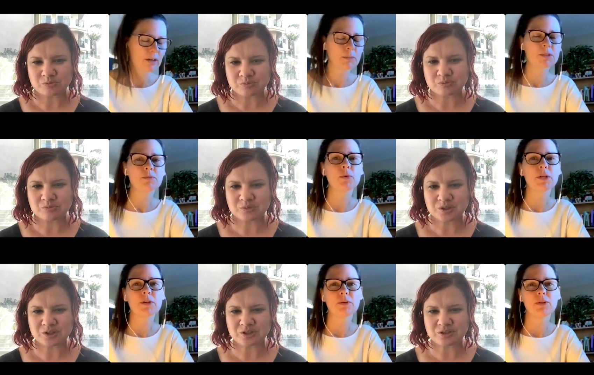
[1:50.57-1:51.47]
Speaker 1: almost a four
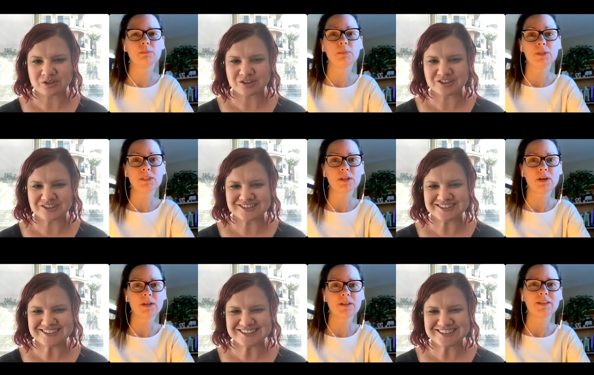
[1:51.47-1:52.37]
year old
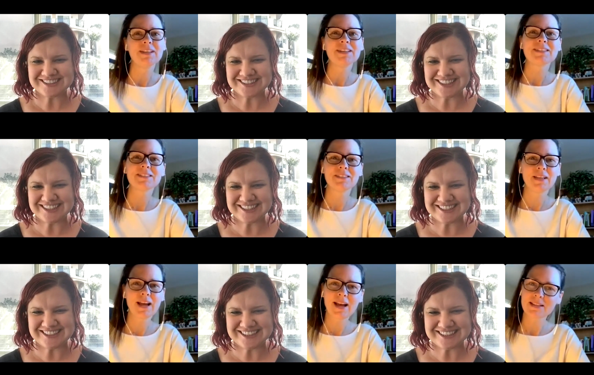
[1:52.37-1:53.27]
bulldog. Mm-hmm. So,
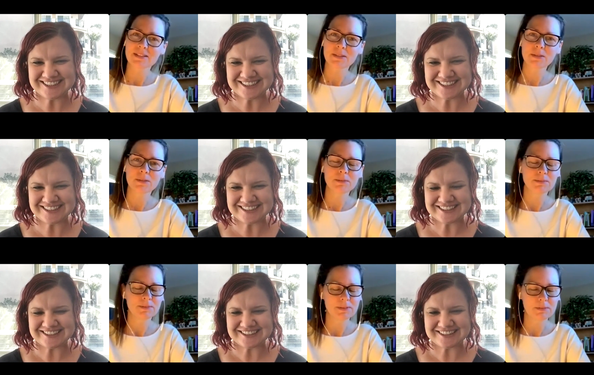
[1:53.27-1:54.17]
yeah, so
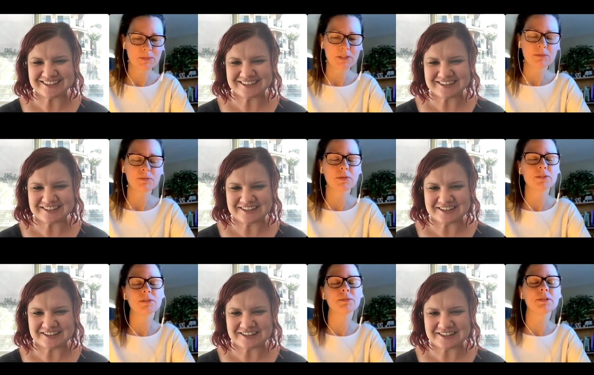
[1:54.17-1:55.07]
I'm looking
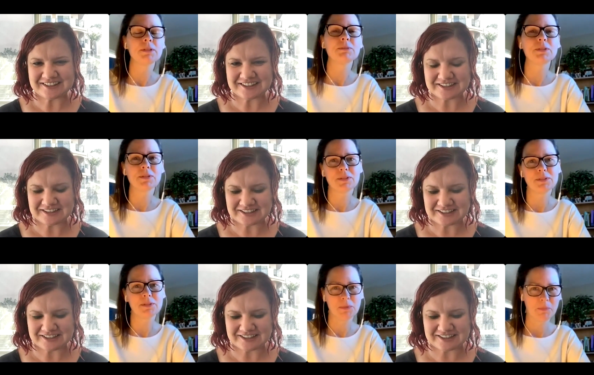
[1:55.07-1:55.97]
forward to working with her
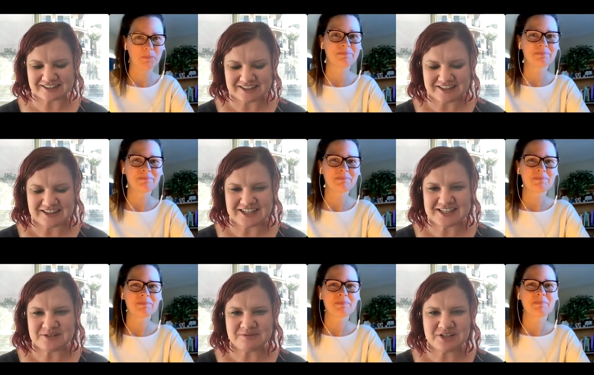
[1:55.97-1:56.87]
too.
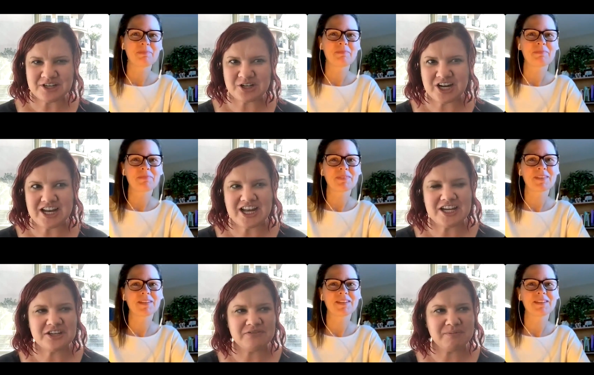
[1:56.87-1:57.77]
Speaker 2: That's really great.
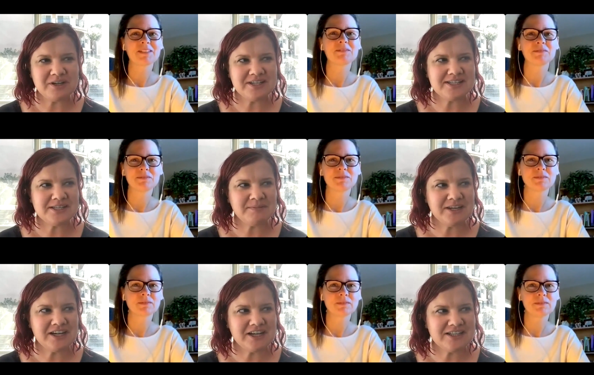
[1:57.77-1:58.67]
And you've mm.
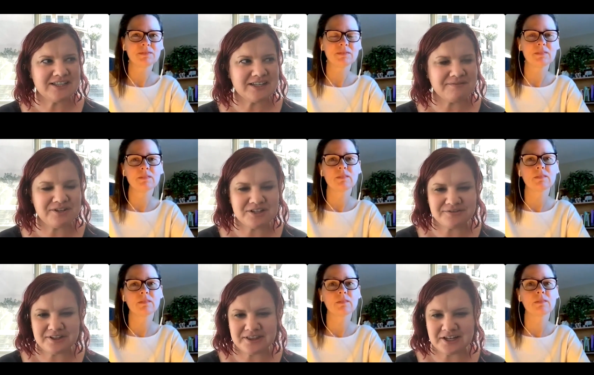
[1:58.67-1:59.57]
participated in several
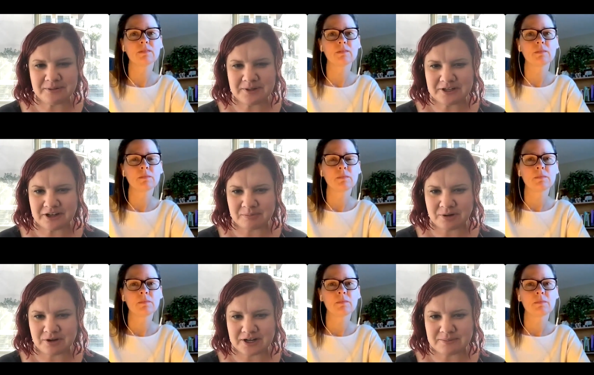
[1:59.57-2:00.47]
different therapy dog
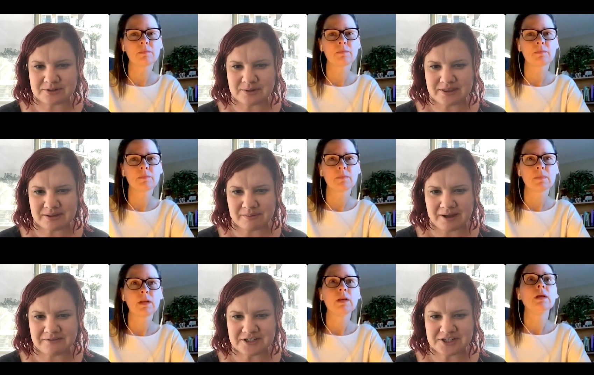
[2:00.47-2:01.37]
programs with them,
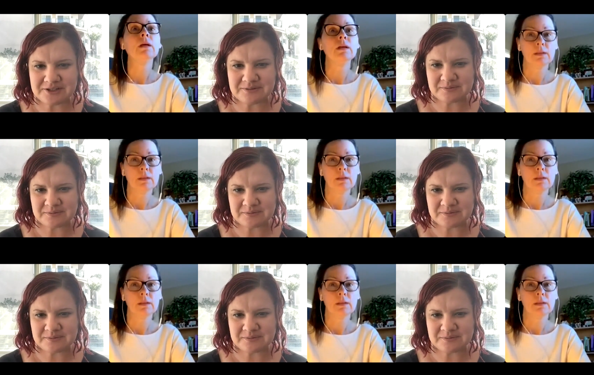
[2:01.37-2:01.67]
haven't you?